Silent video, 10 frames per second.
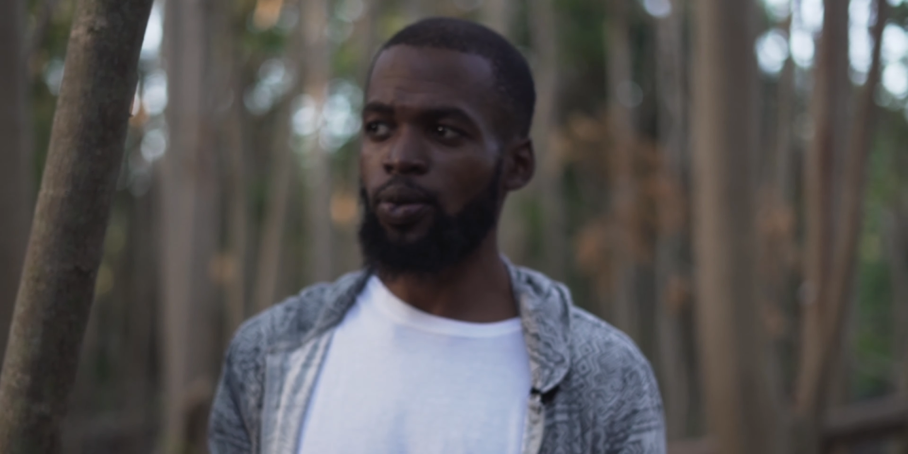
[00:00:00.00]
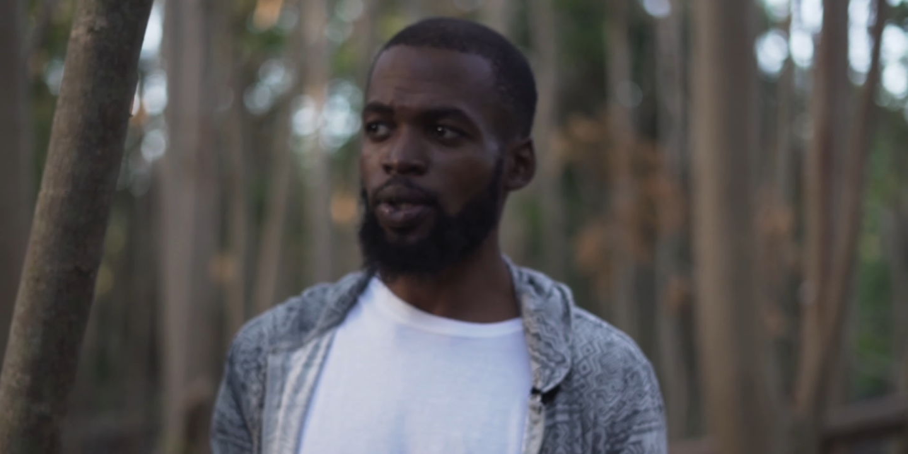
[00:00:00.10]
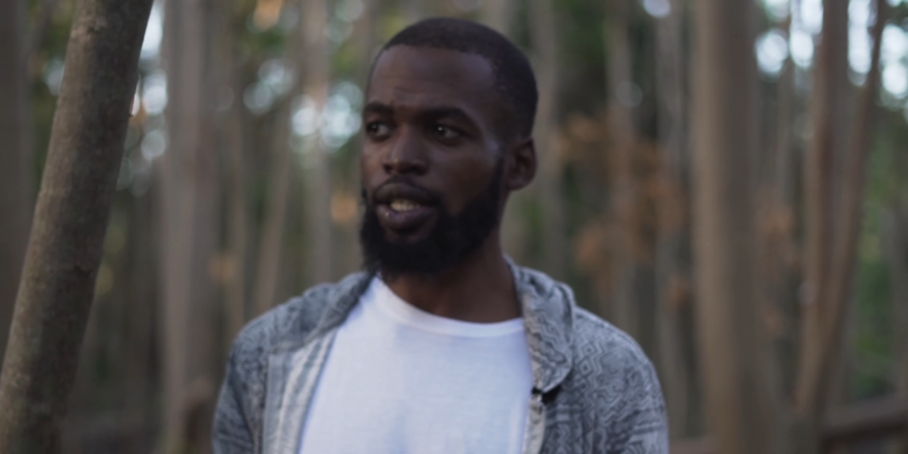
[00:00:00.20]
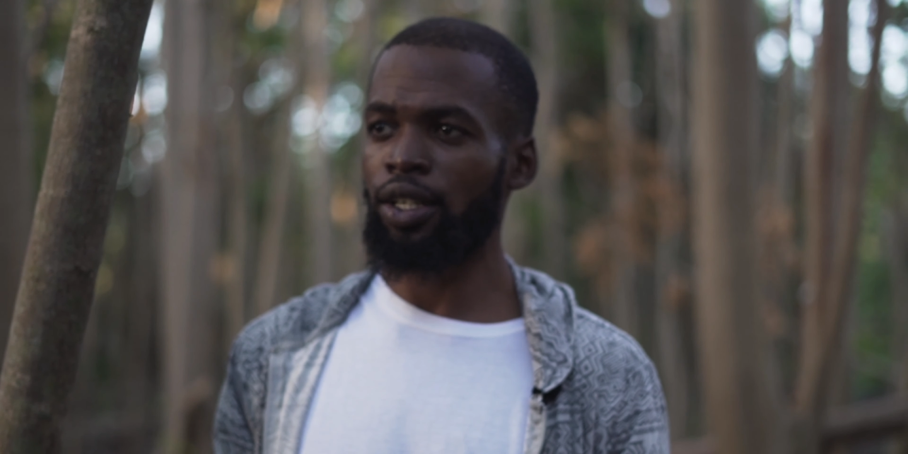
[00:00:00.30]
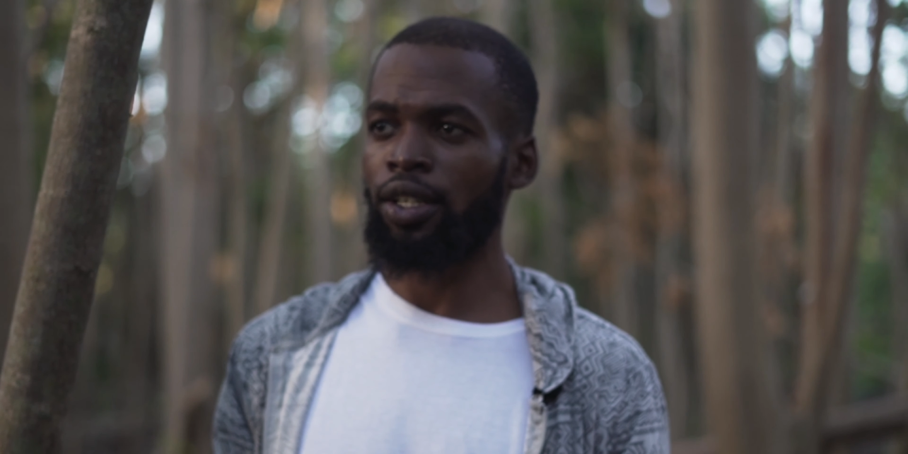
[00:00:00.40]

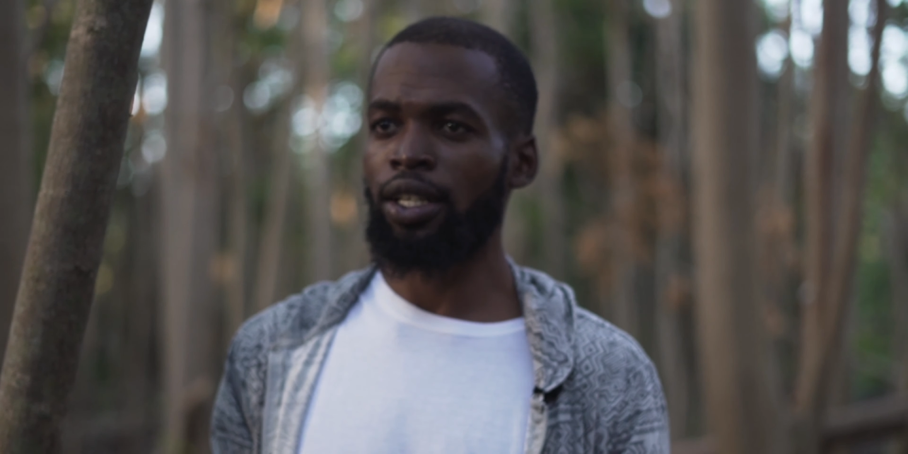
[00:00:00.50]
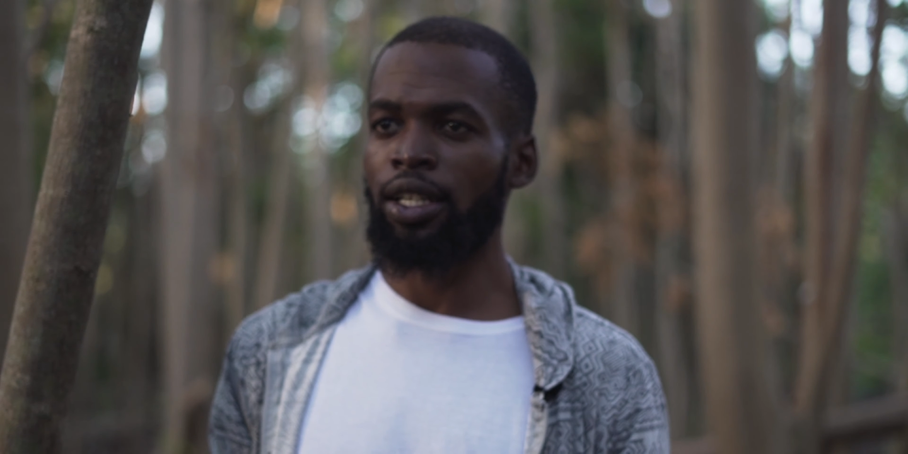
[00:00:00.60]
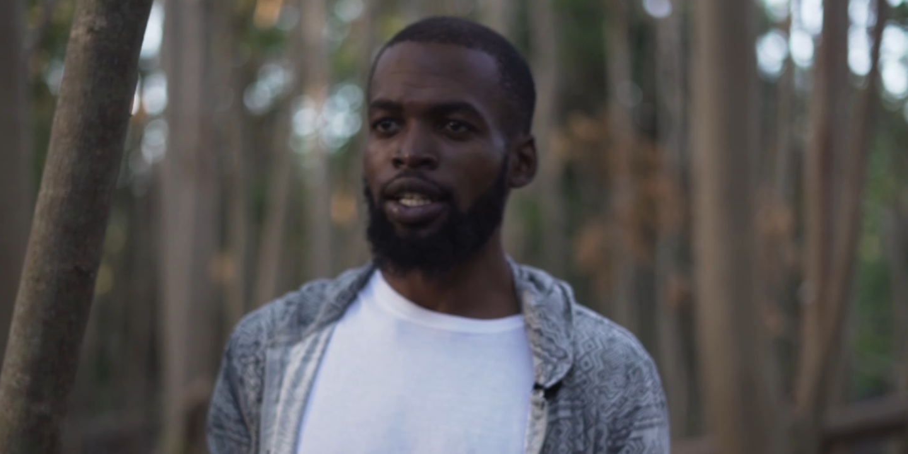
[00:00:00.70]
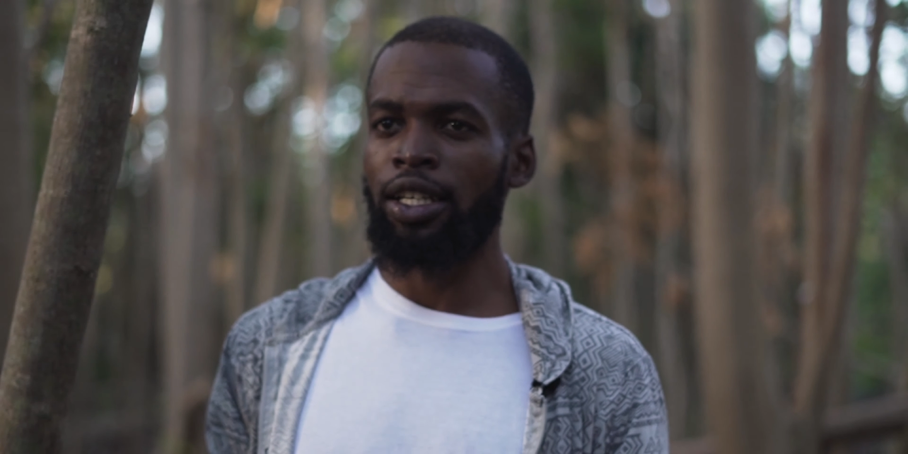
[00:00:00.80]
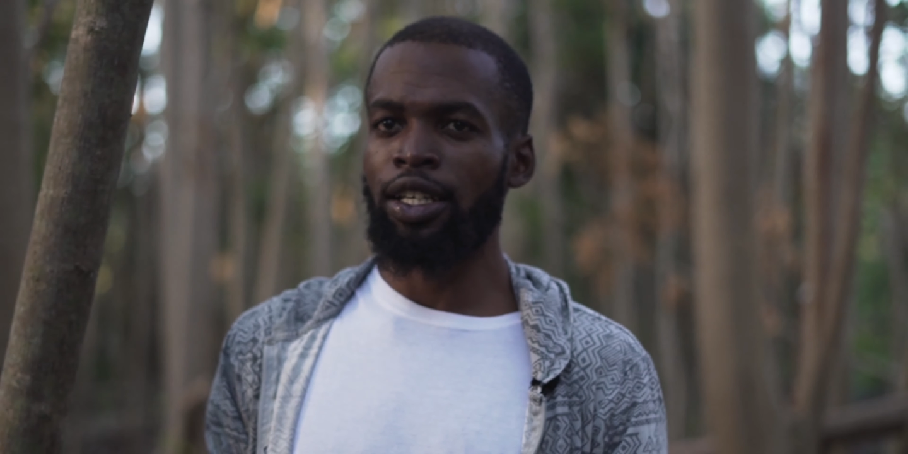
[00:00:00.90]
where,
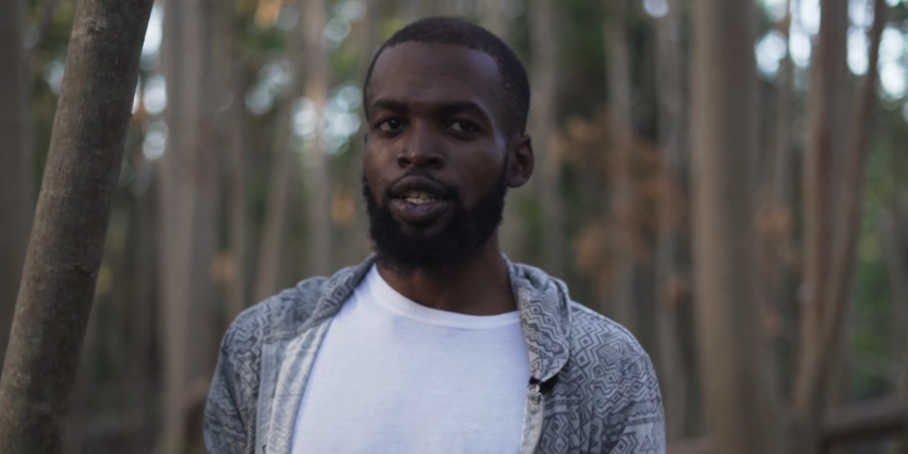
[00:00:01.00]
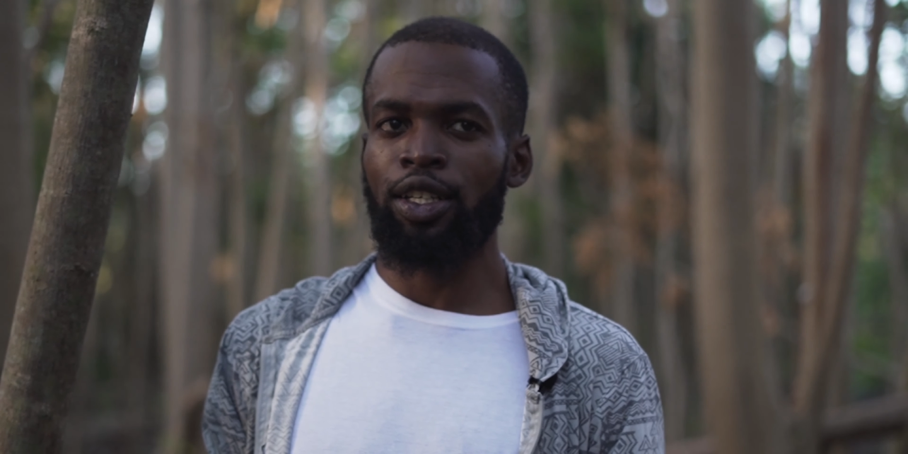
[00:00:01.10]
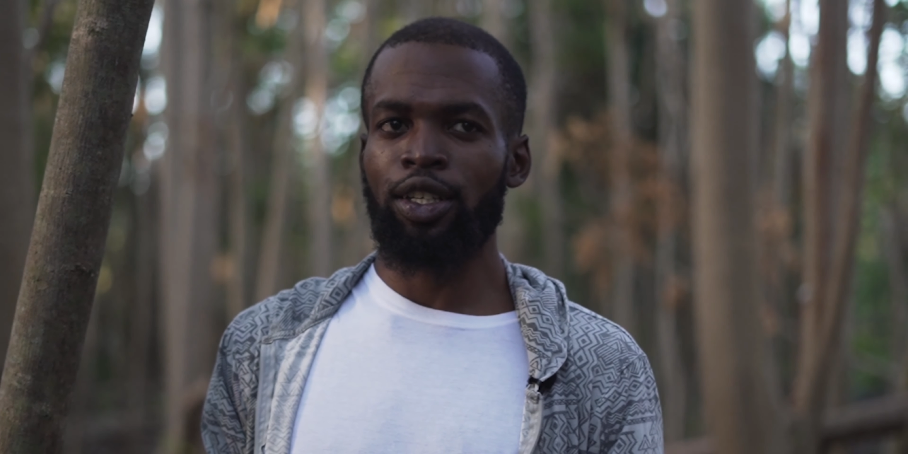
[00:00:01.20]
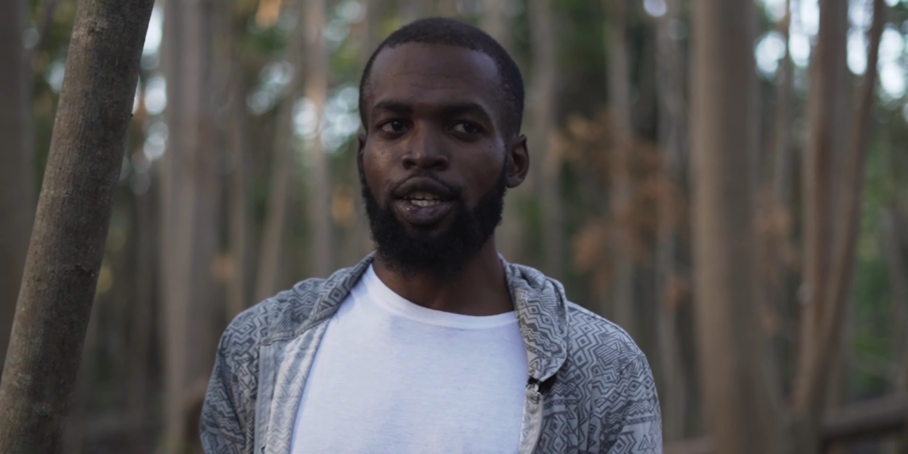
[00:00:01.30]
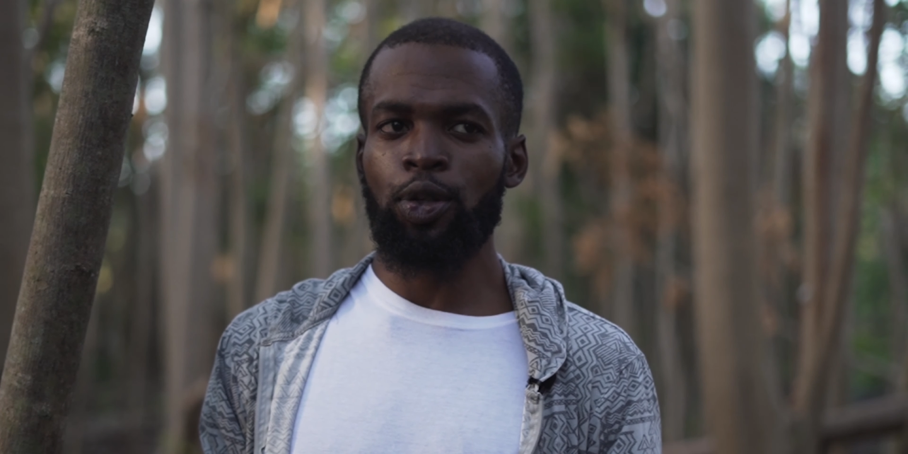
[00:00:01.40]

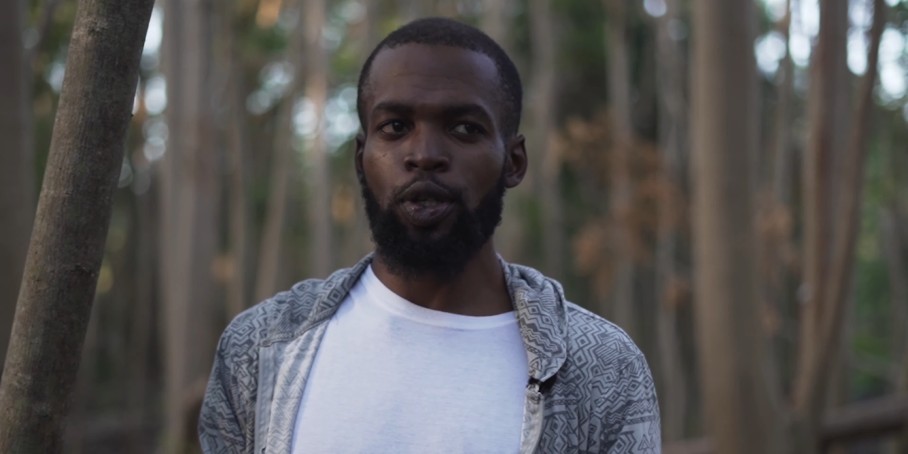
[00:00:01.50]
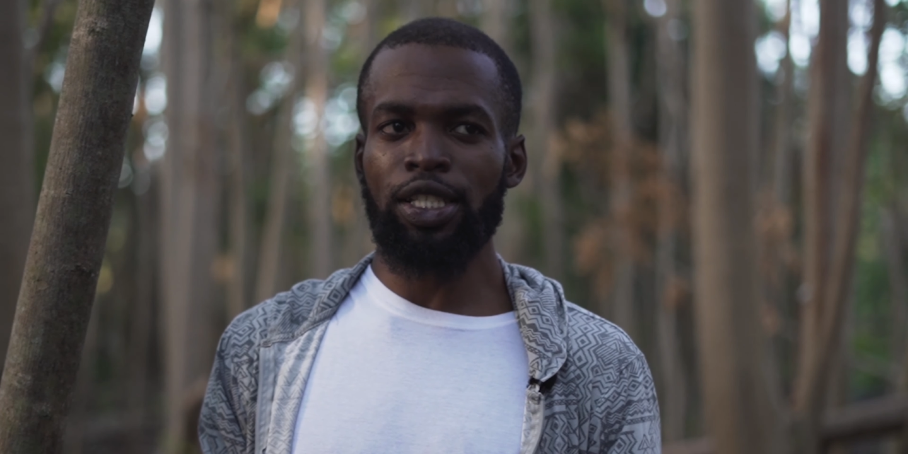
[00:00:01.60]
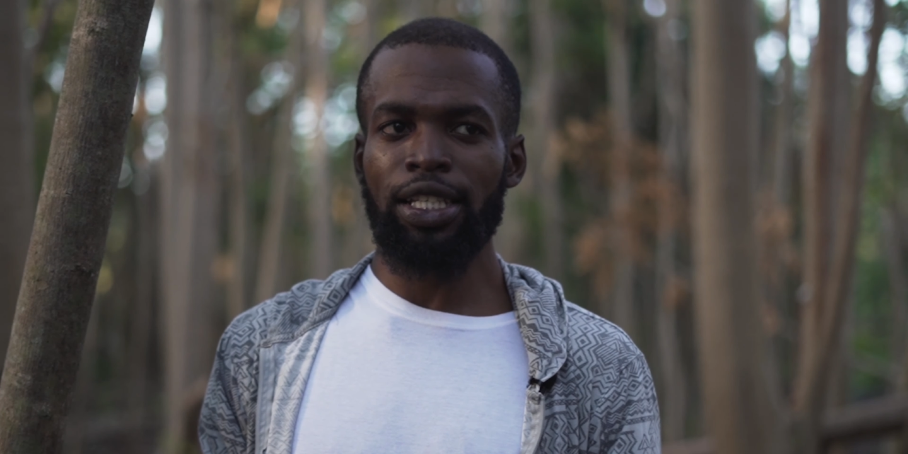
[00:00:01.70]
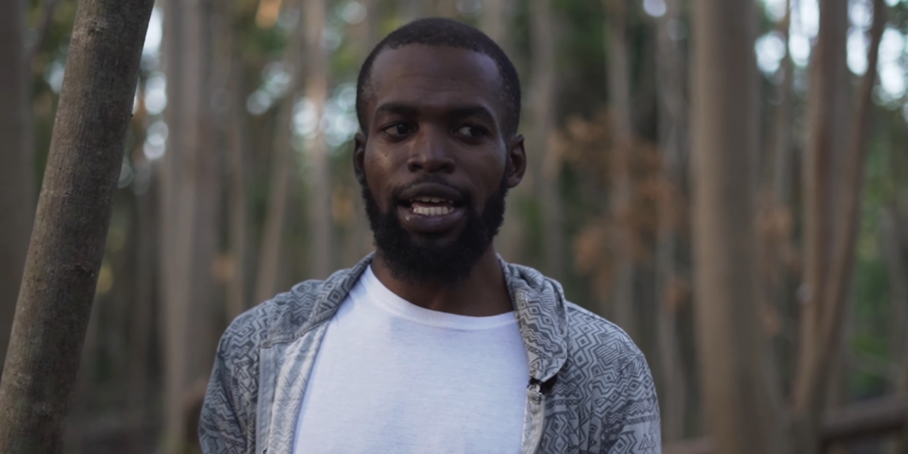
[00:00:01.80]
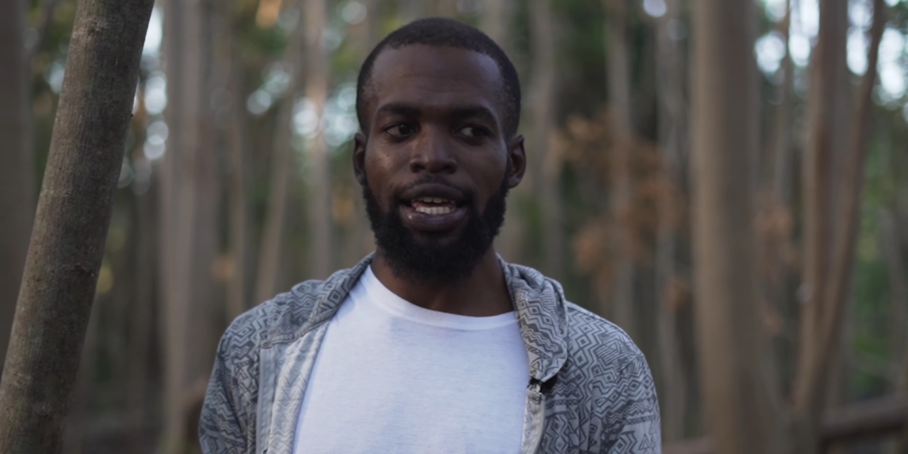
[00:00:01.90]
you know,
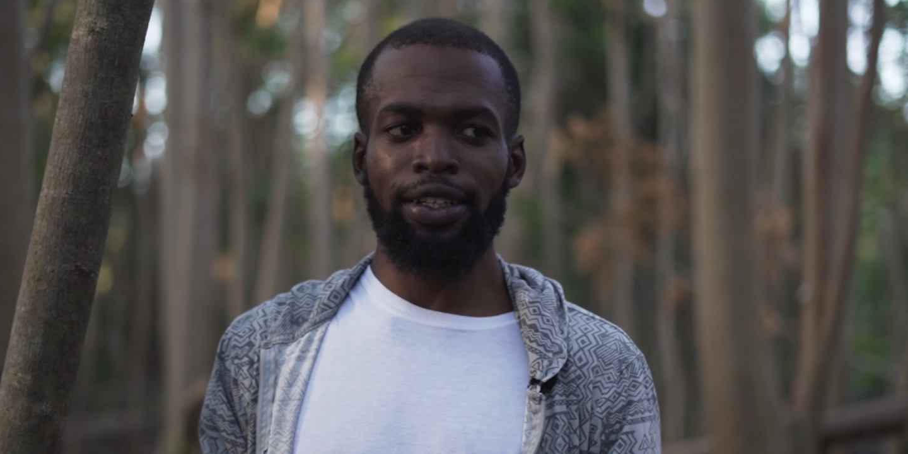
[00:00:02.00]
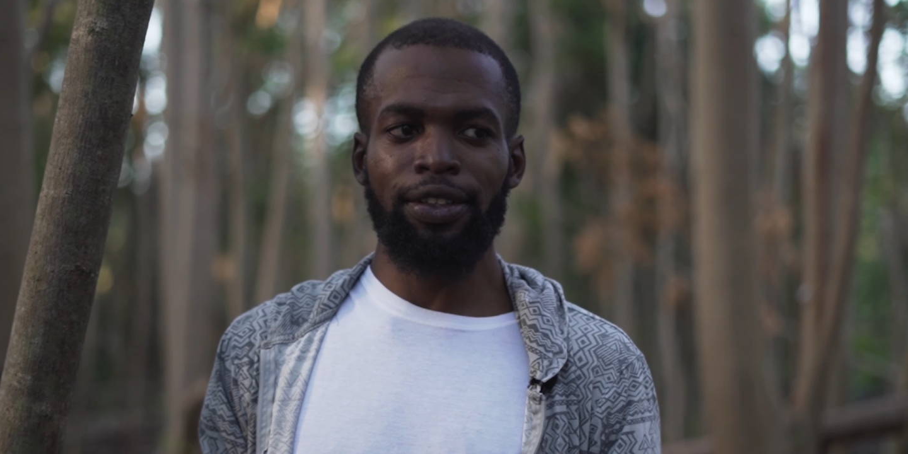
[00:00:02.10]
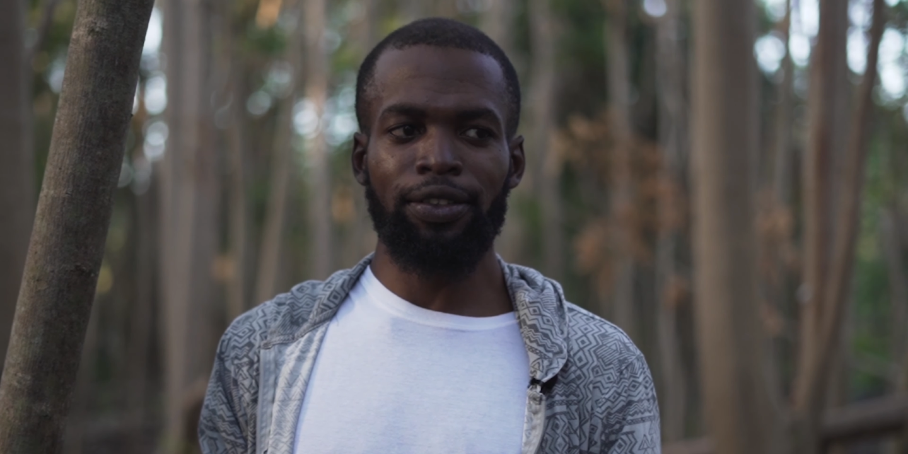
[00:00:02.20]
she like,